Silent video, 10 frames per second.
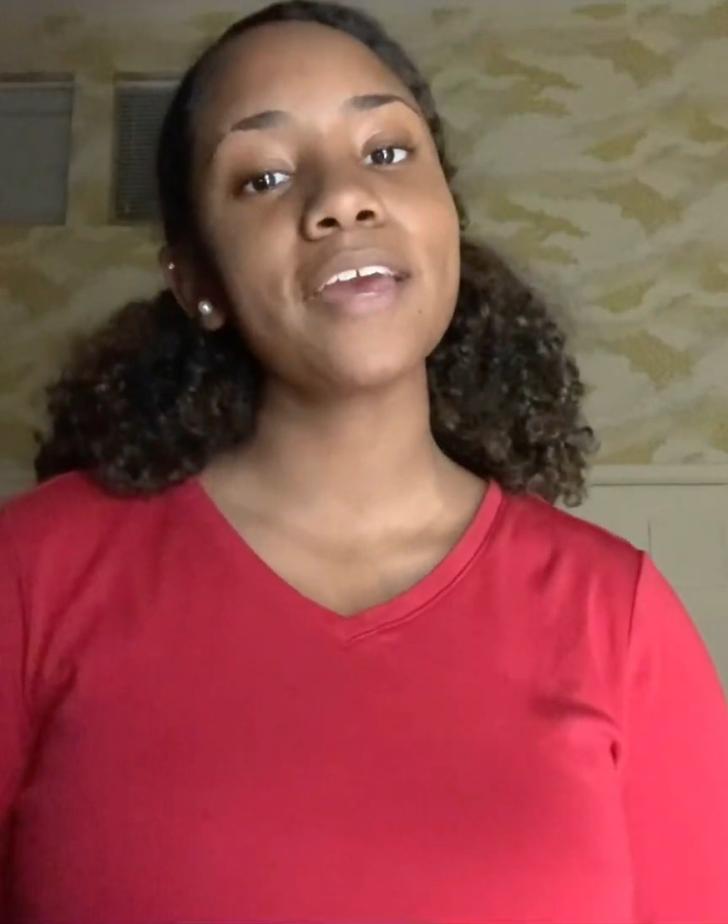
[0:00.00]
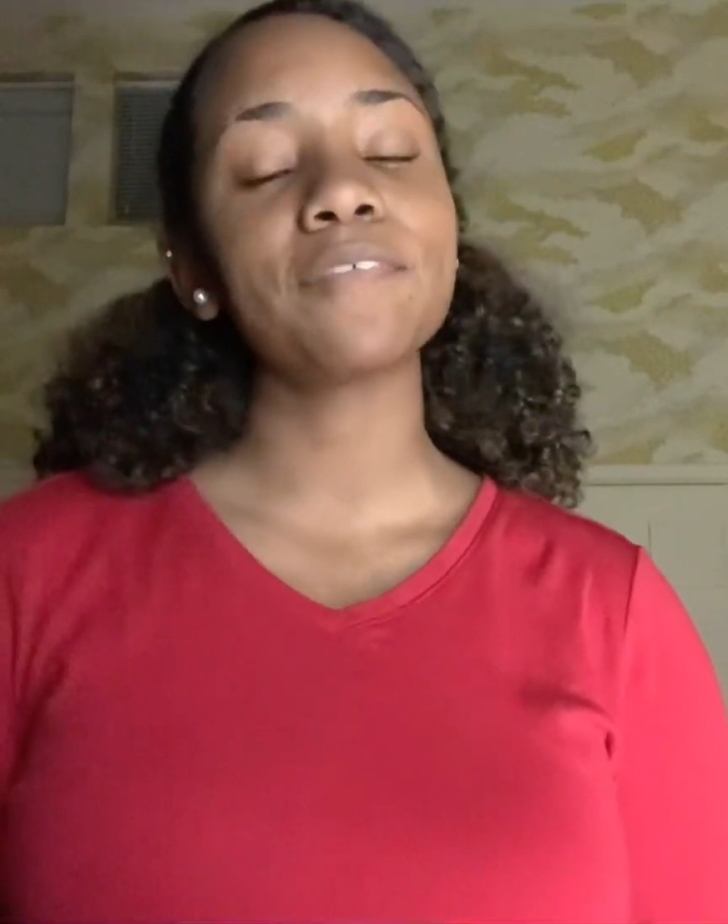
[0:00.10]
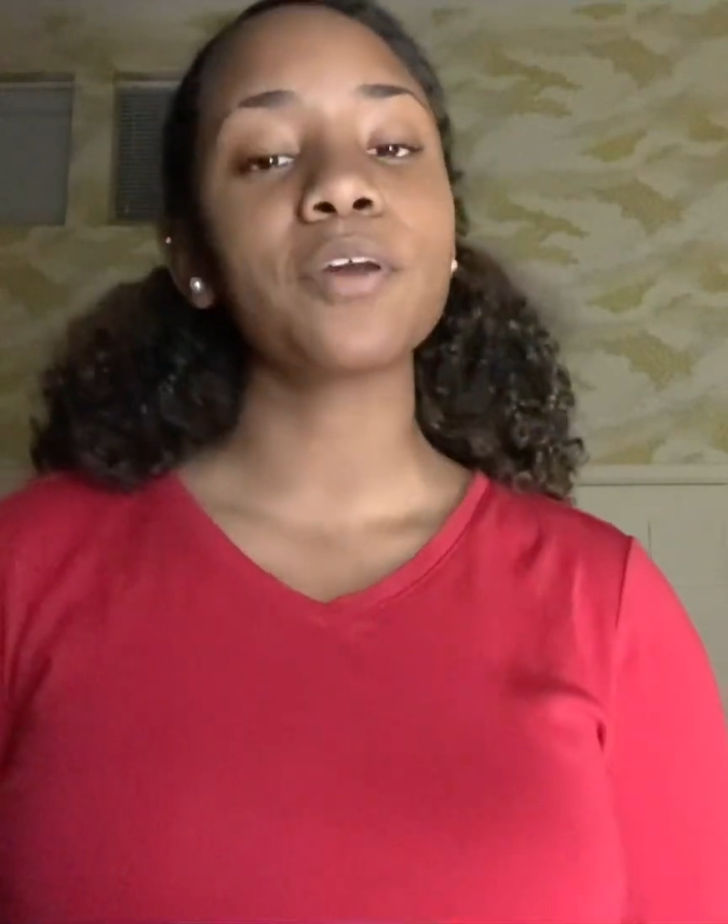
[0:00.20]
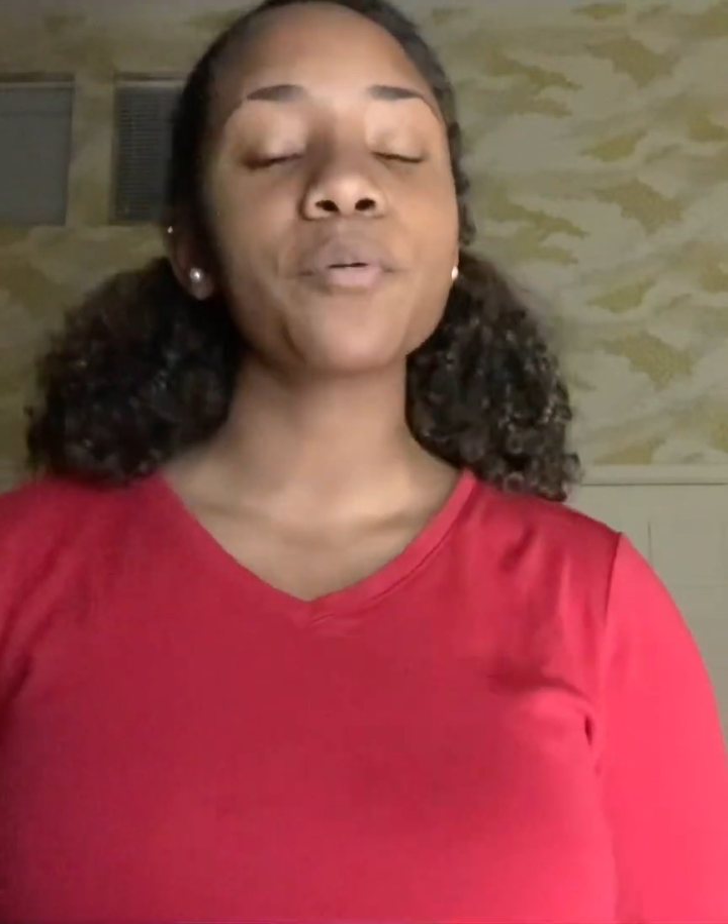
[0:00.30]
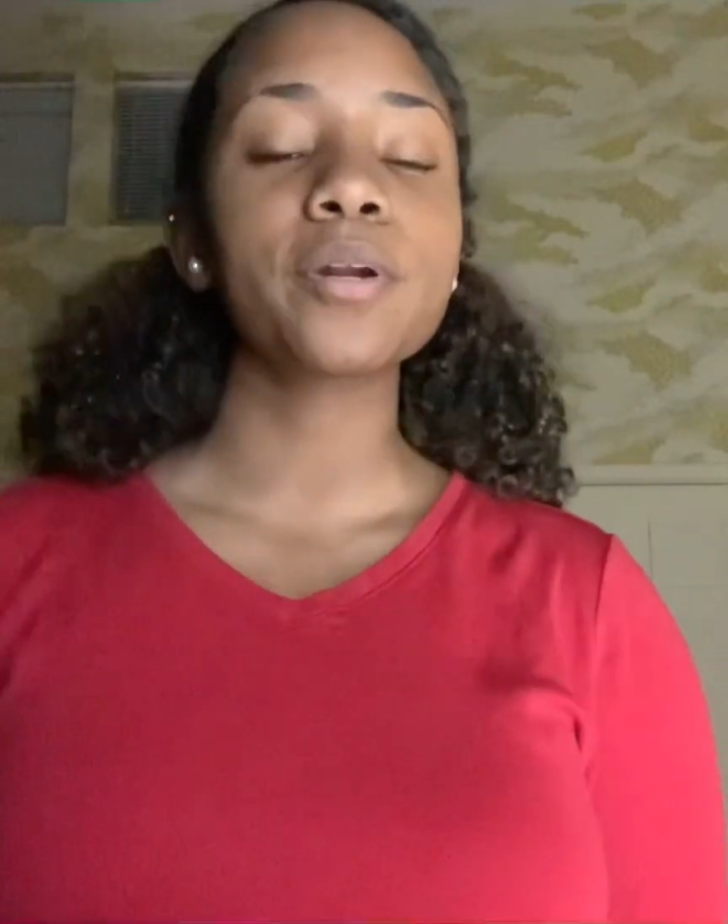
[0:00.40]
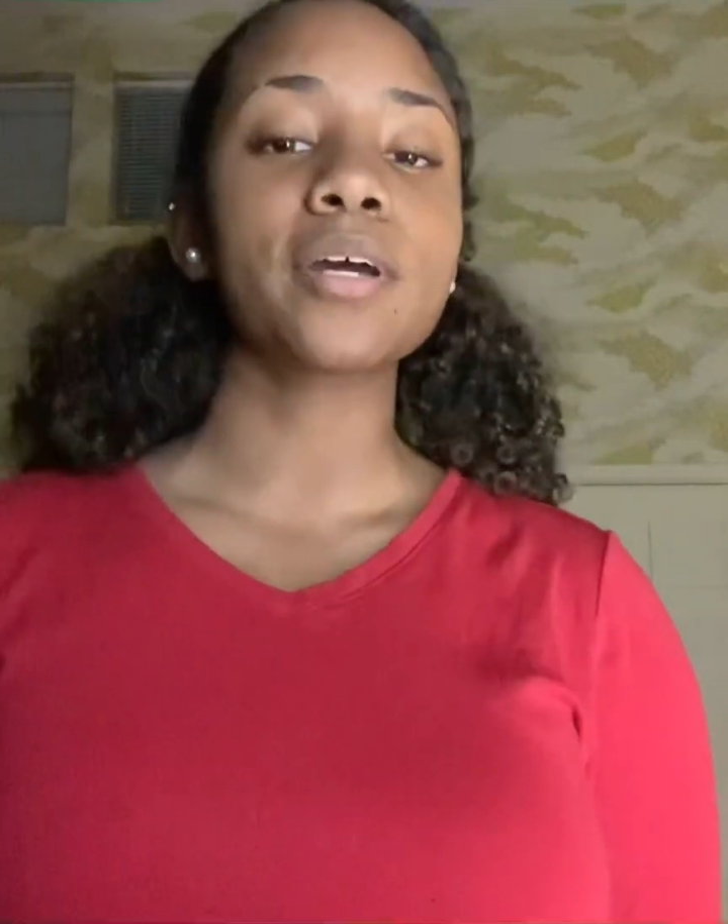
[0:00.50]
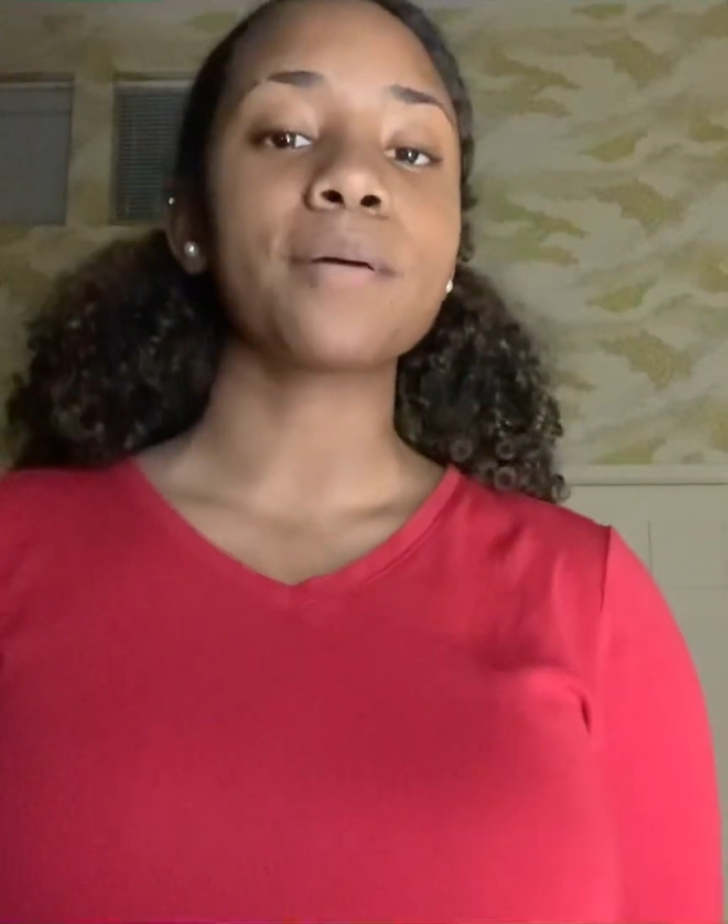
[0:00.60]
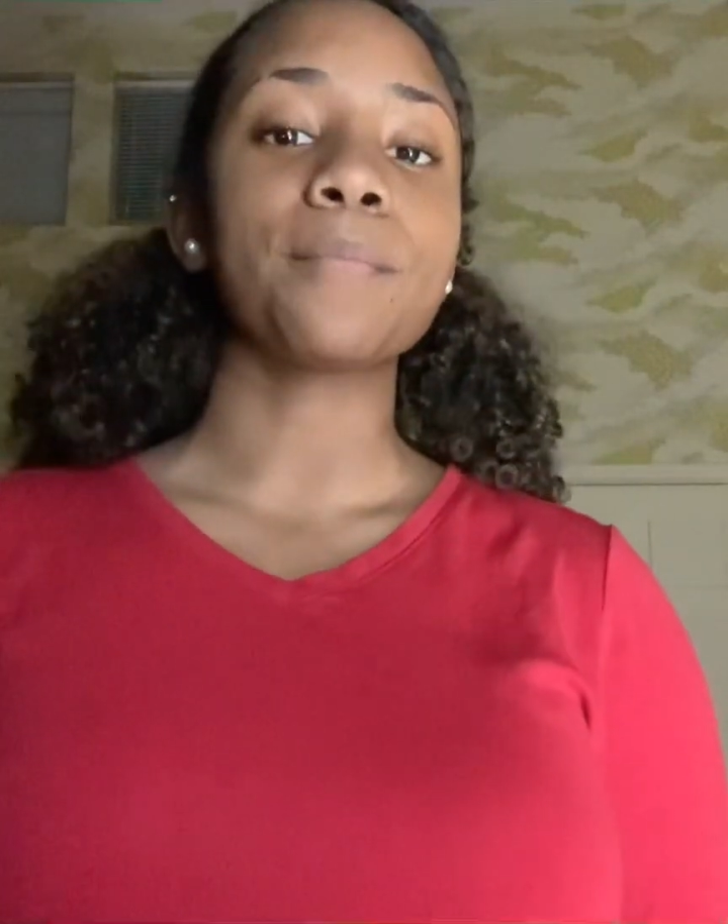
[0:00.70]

if they were to